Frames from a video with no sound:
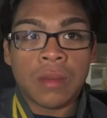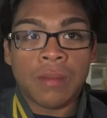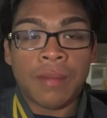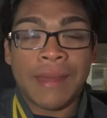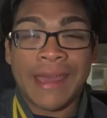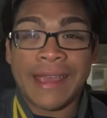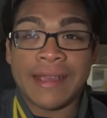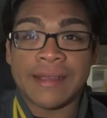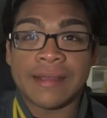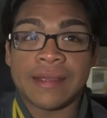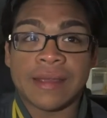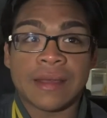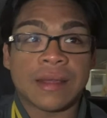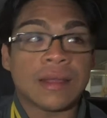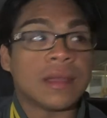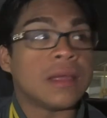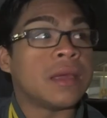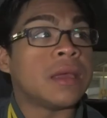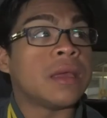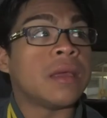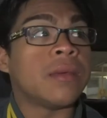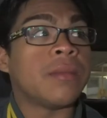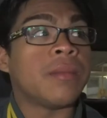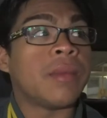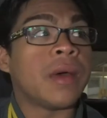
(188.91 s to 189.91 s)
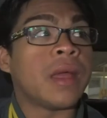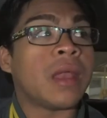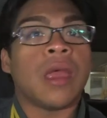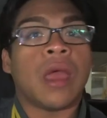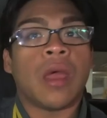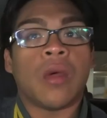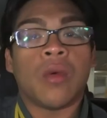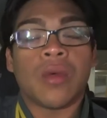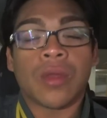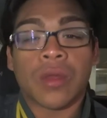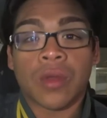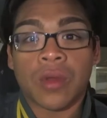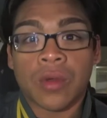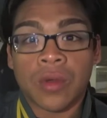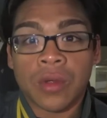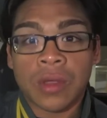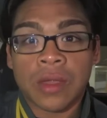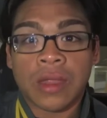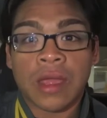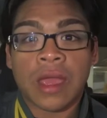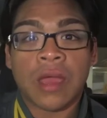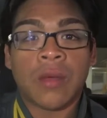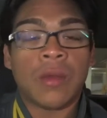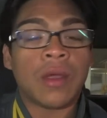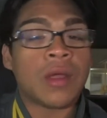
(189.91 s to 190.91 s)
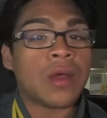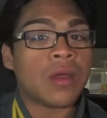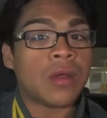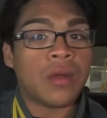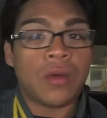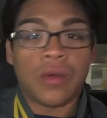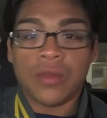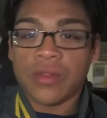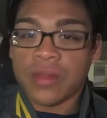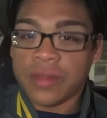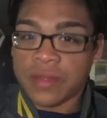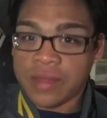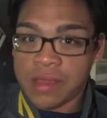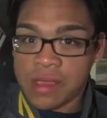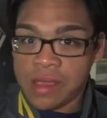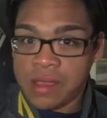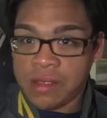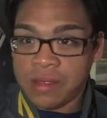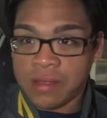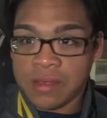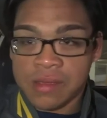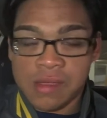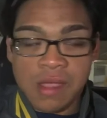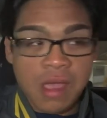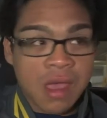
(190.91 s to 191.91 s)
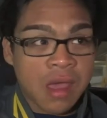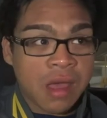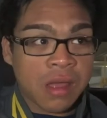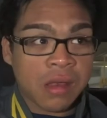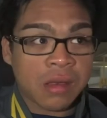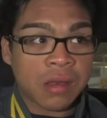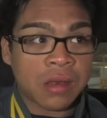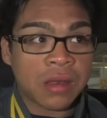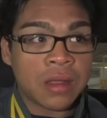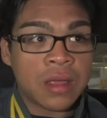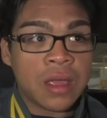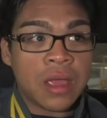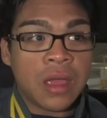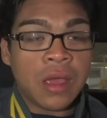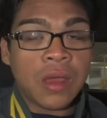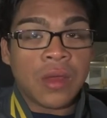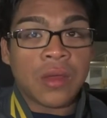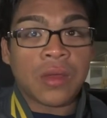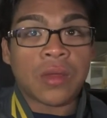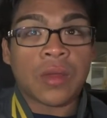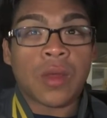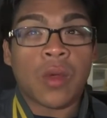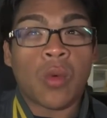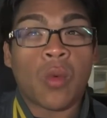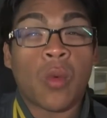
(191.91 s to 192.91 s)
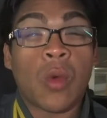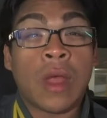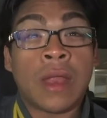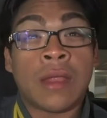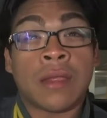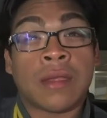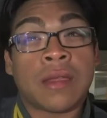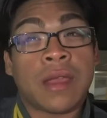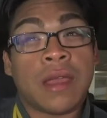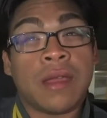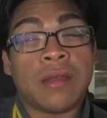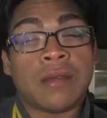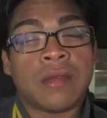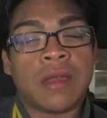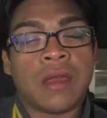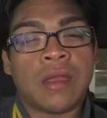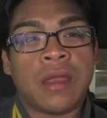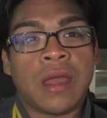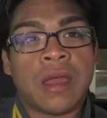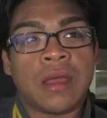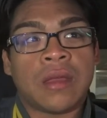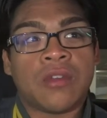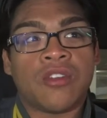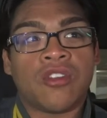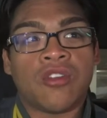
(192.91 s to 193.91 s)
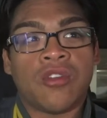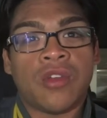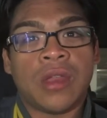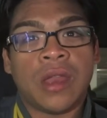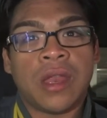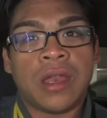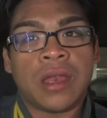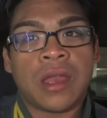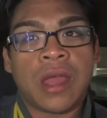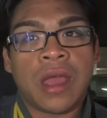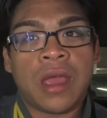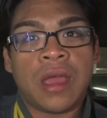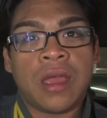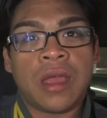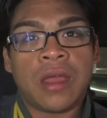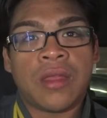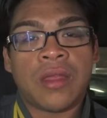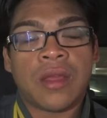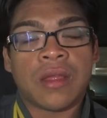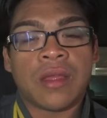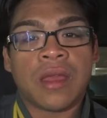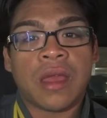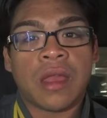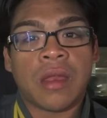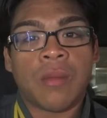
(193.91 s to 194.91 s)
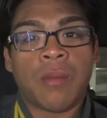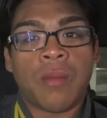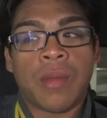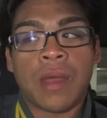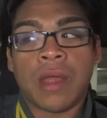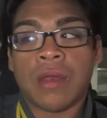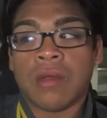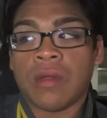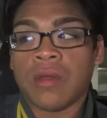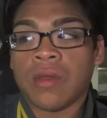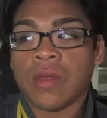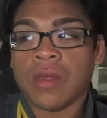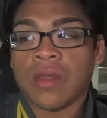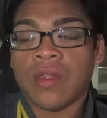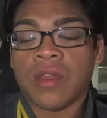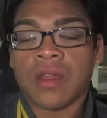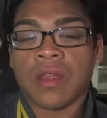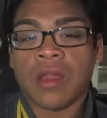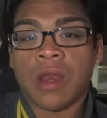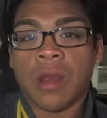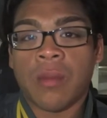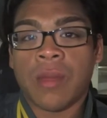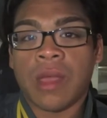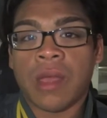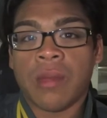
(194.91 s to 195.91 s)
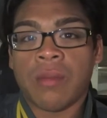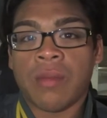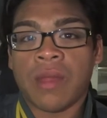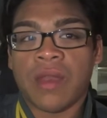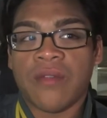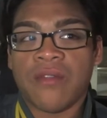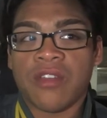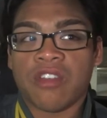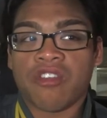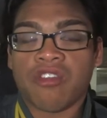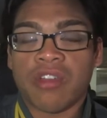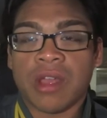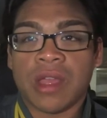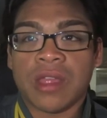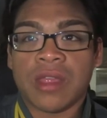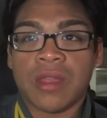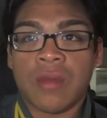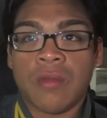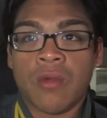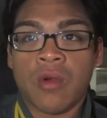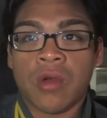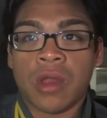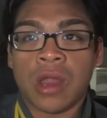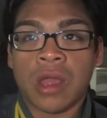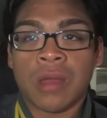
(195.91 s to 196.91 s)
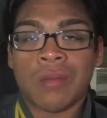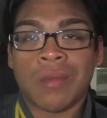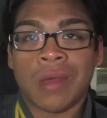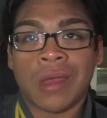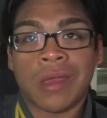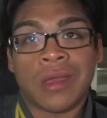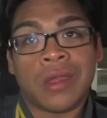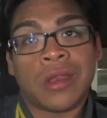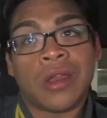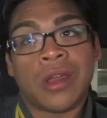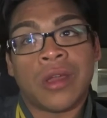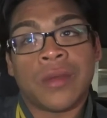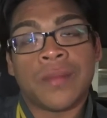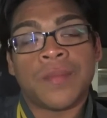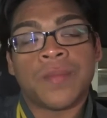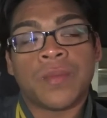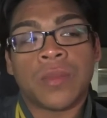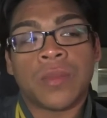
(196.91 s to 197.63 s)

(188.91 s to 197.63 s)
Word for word: Basically, but it was a good day. We got all the scenes done. So Wednesday is our next shooting day, and that's out in Penrith, so that's going to be a bit of a trek in the morning, but you know,